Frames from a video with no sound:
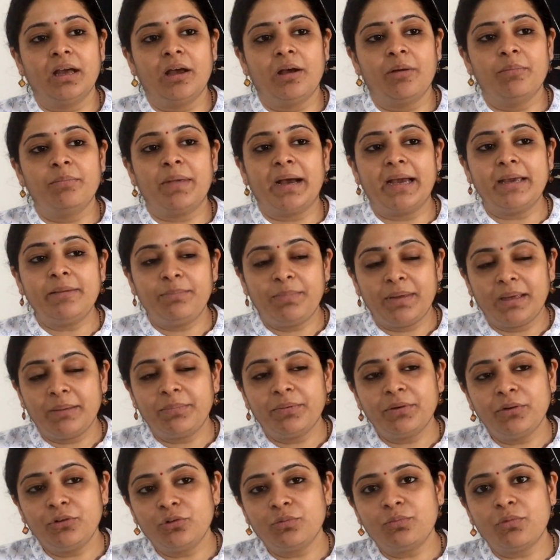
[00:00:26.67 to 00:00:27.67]
My
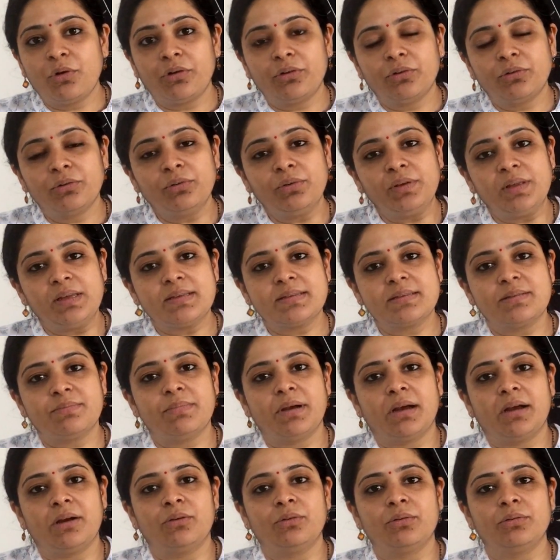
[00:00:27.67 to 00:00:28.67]
paper tomorrow is
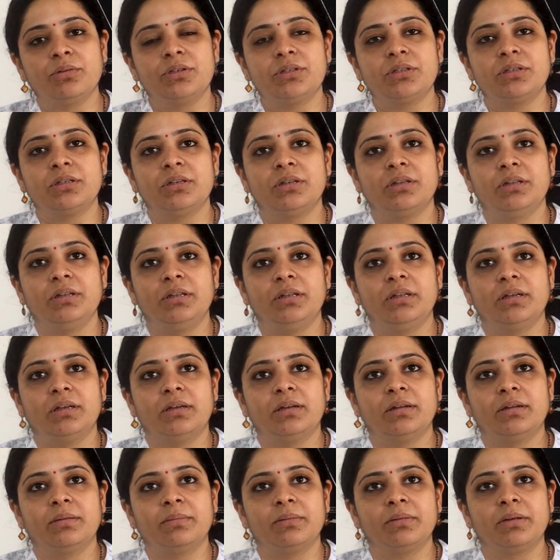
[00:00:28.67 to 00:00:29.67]
about
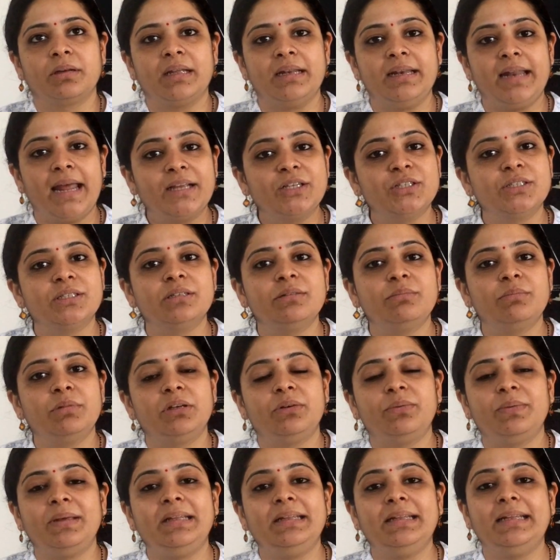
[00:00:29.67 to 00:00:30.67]
the connection
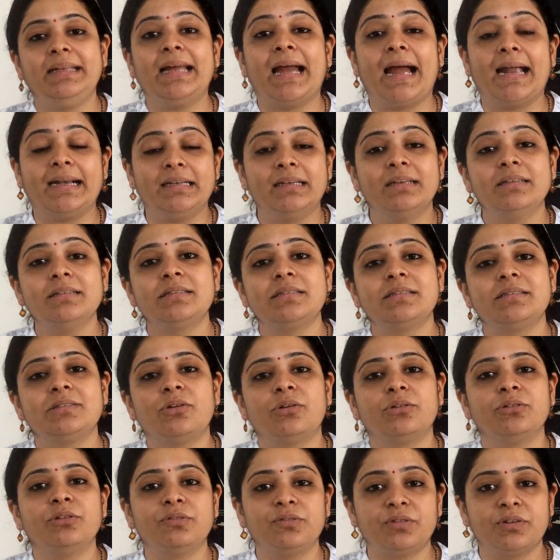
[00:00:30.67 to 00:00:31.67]
between the atlas
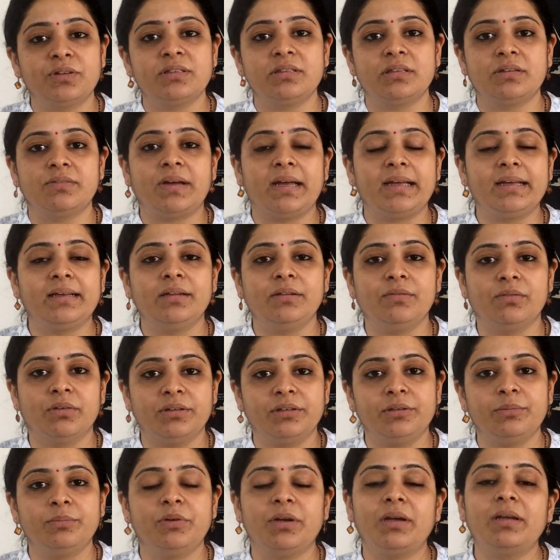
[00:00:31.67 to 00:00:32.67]
or the first cervical
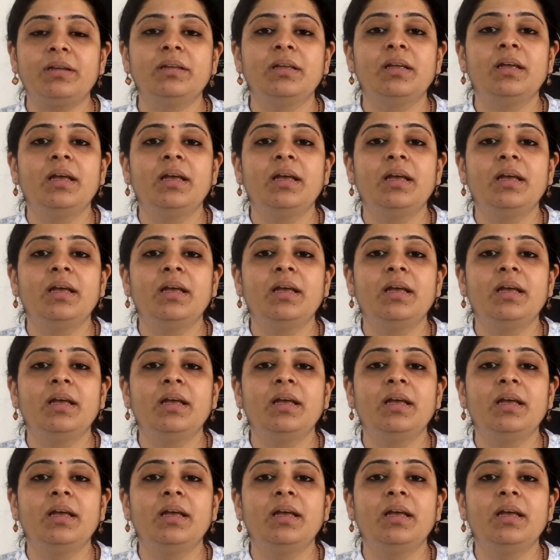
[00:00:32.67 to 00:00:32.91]
vertebra